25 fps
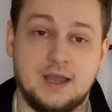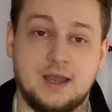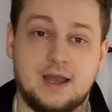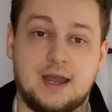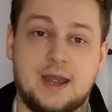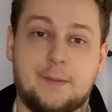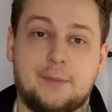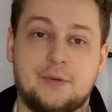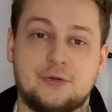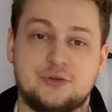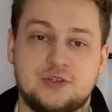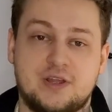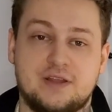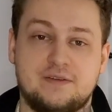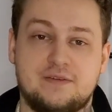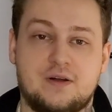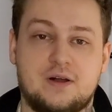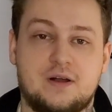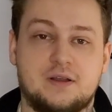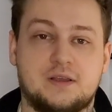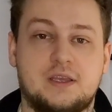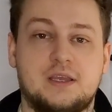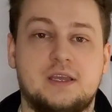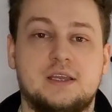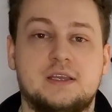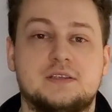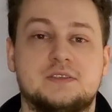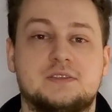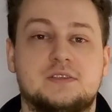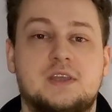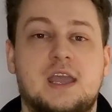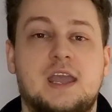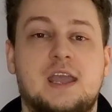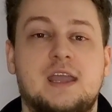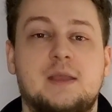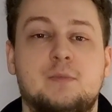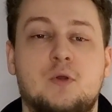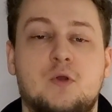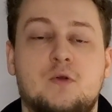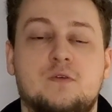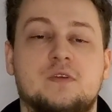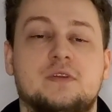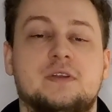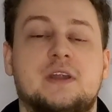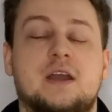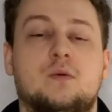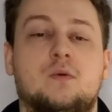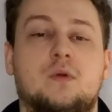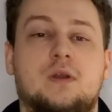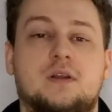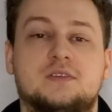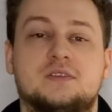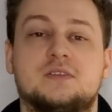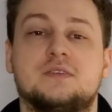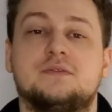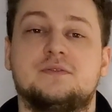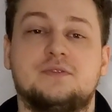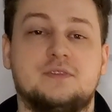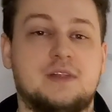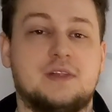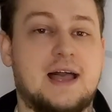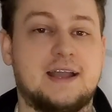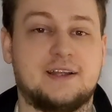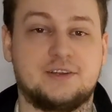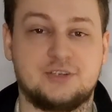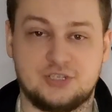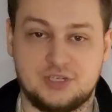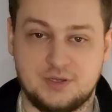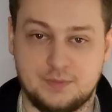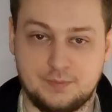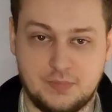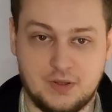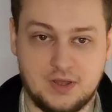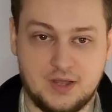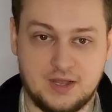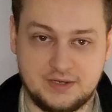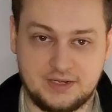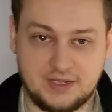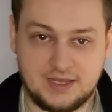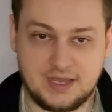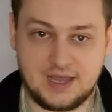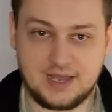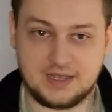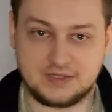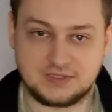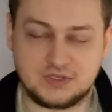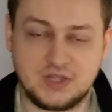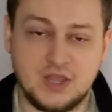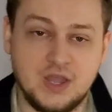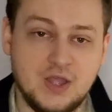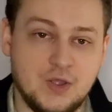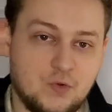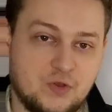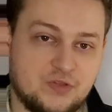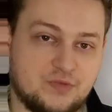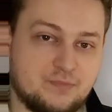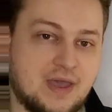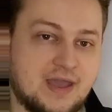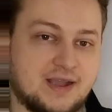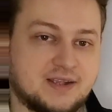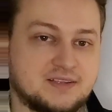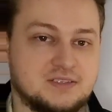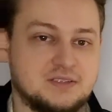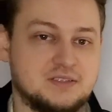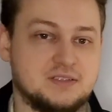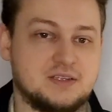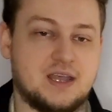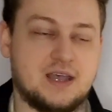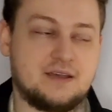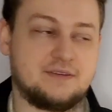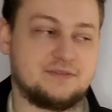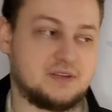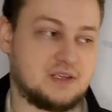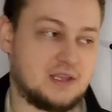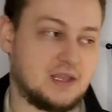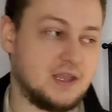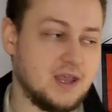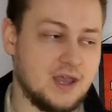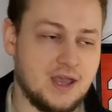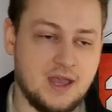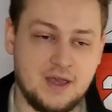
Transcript: Hyperdrive Hockey is Game Over Network's flagship podcast with Max and Daphne.